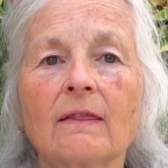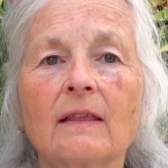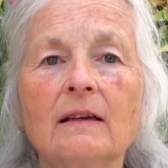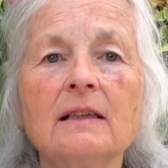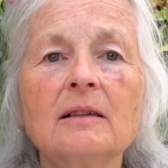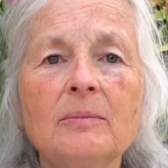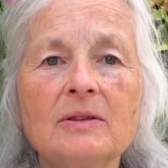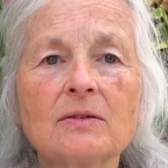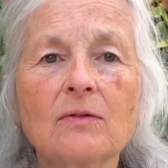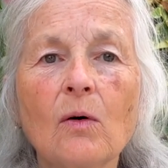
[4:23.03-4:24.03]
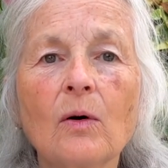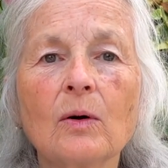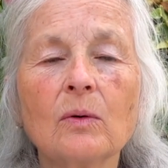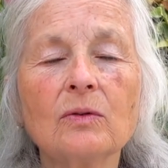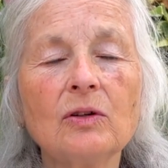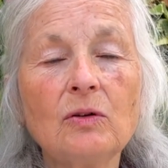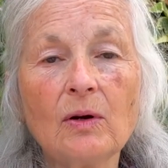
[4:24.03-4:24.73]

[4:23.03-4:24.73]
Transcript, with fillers: the little bit of oil that you